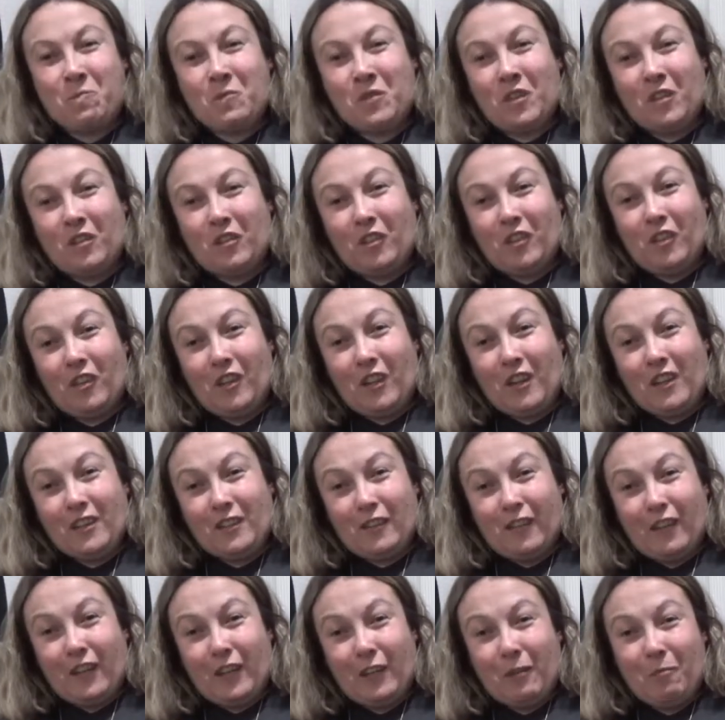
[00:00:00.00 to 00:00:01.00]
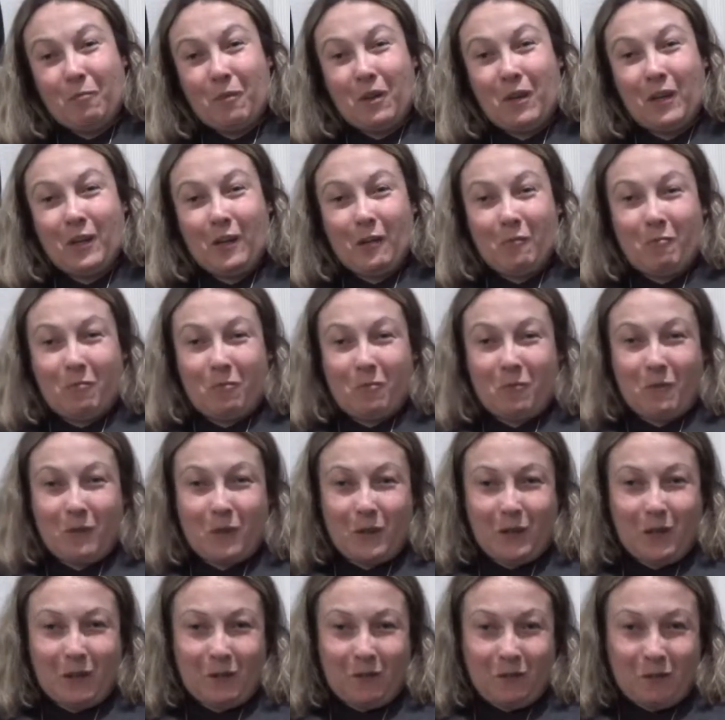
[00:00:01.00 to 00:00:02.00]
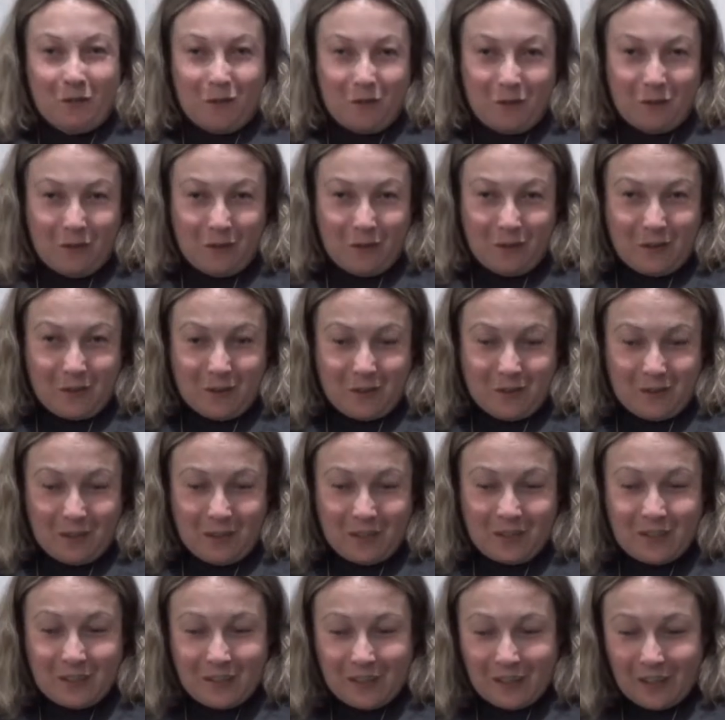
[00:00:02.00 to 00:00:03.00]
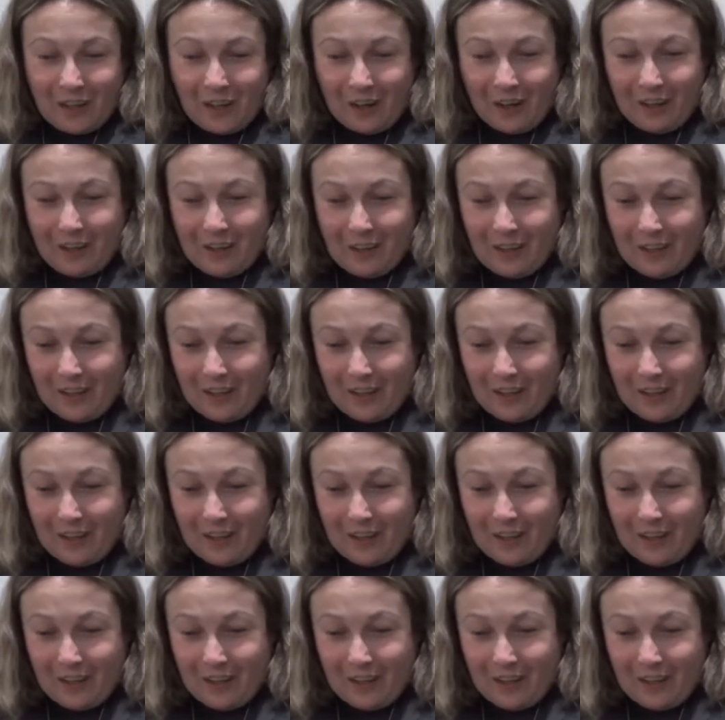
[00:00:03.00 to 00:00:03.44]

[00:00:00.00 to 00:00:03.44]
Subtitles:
Do you guys like makeup? If you do, it's okay,